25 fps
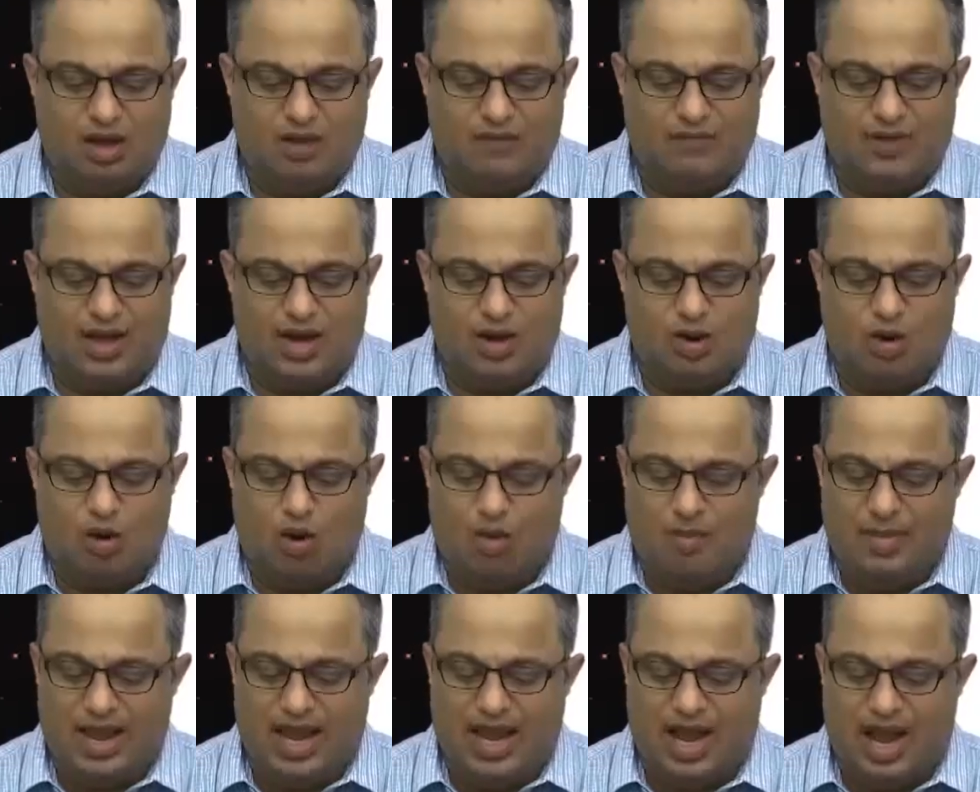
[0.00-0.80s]
where
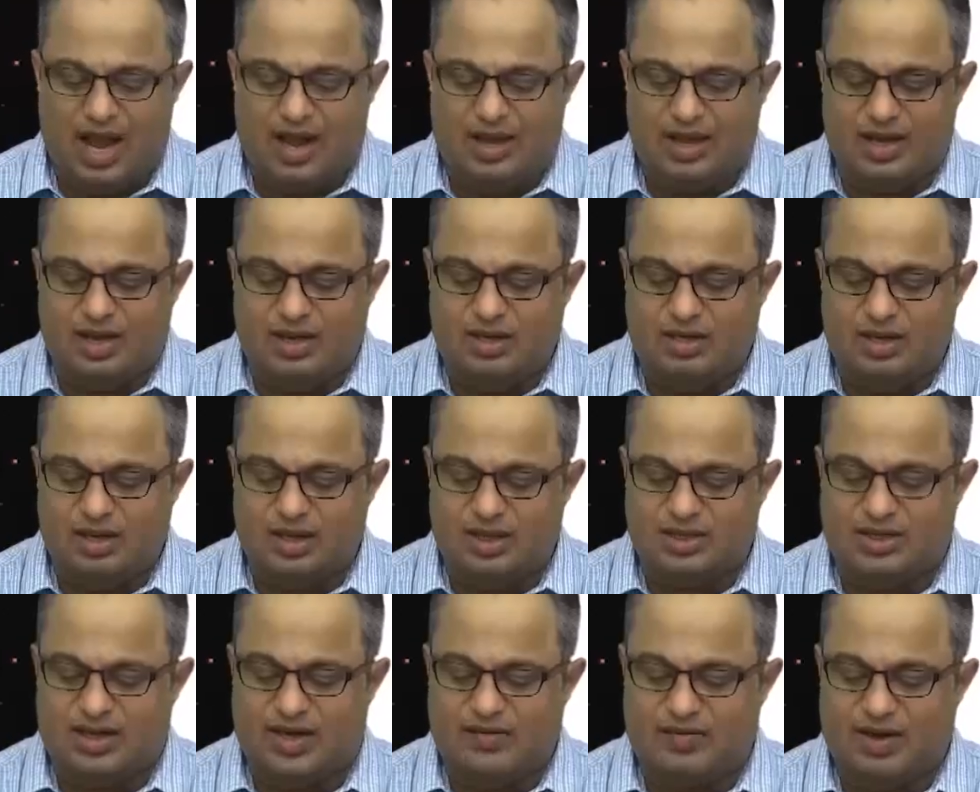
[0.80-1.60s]
omega n
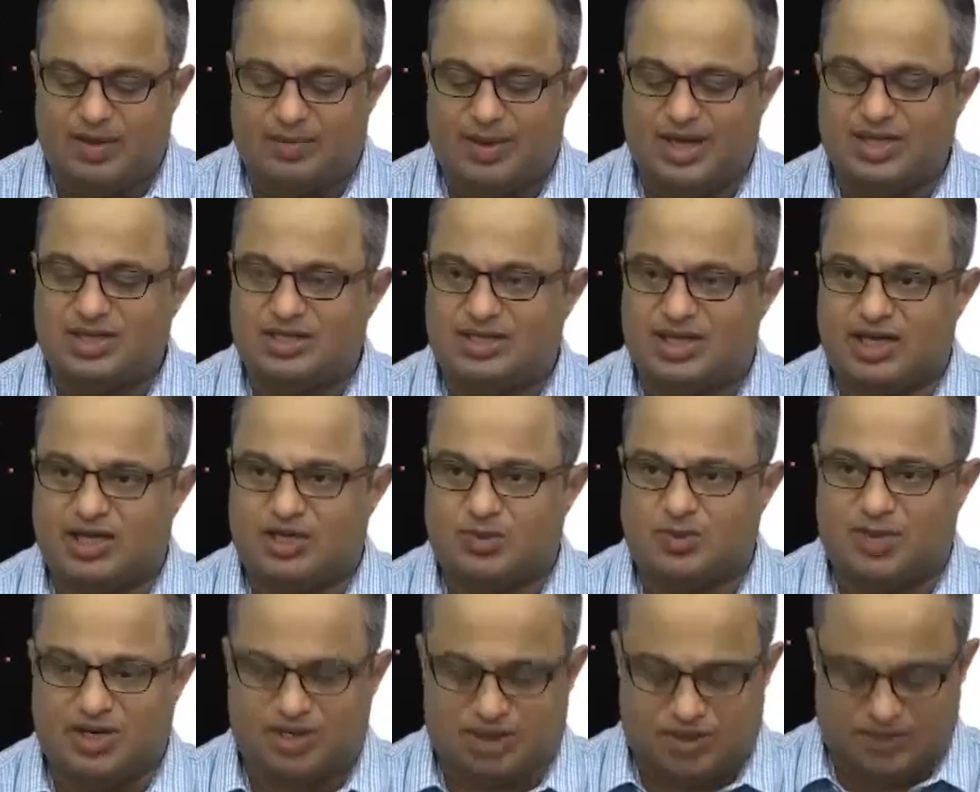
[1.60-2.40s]
is given by this
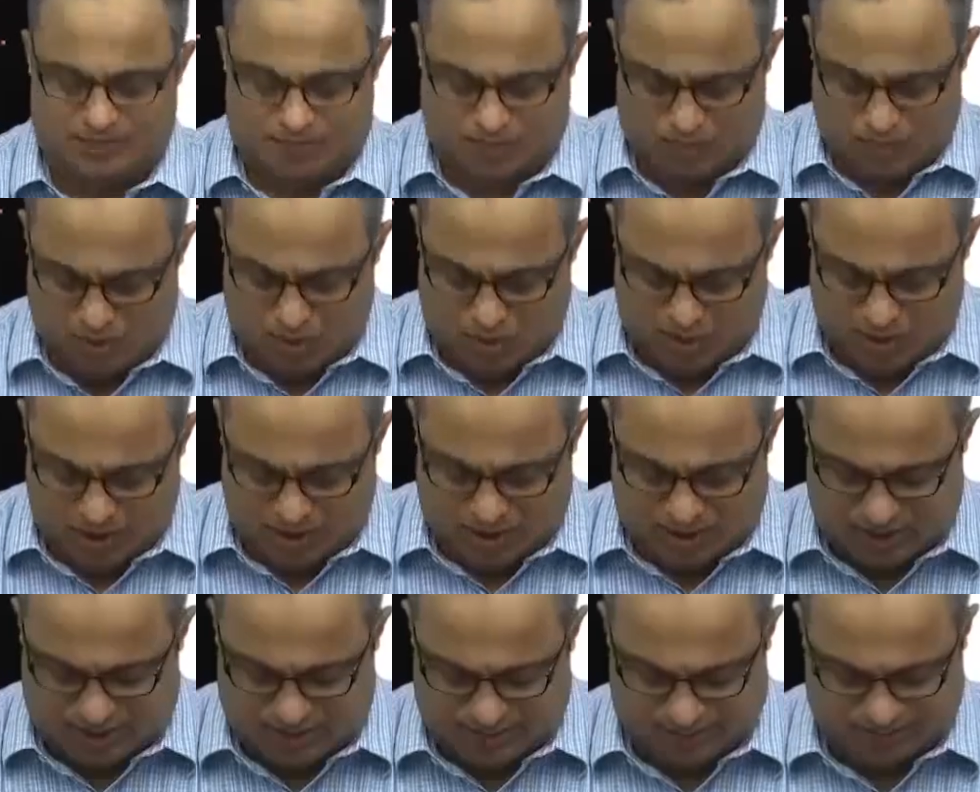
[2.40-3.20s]
expression.
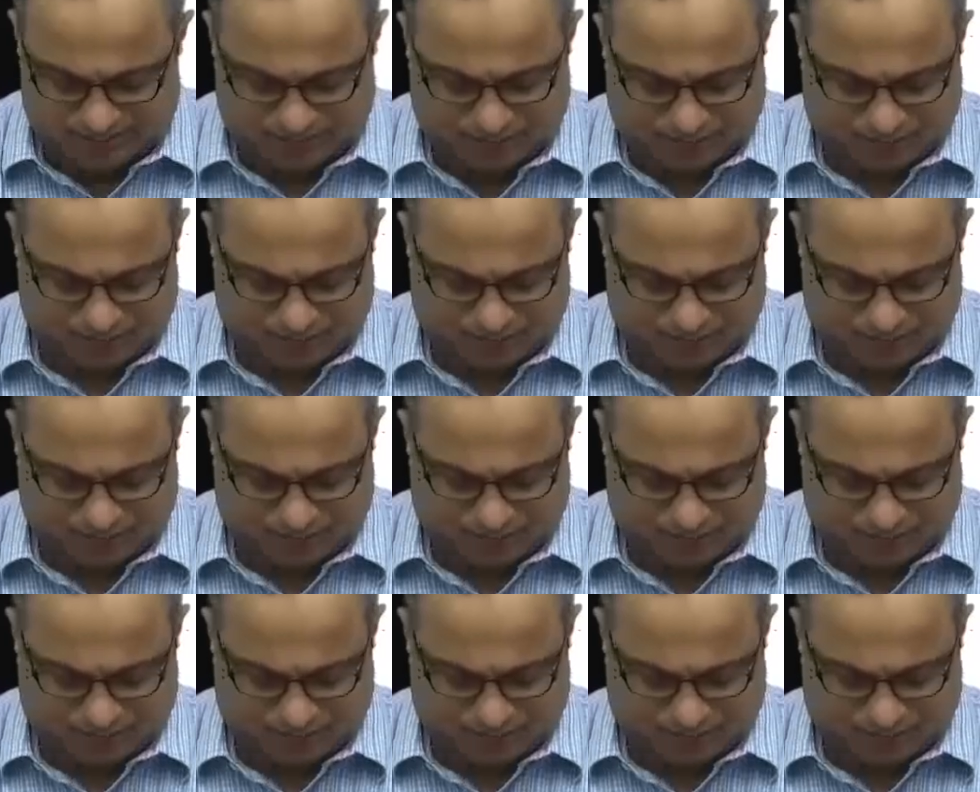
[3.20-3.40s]
Notice,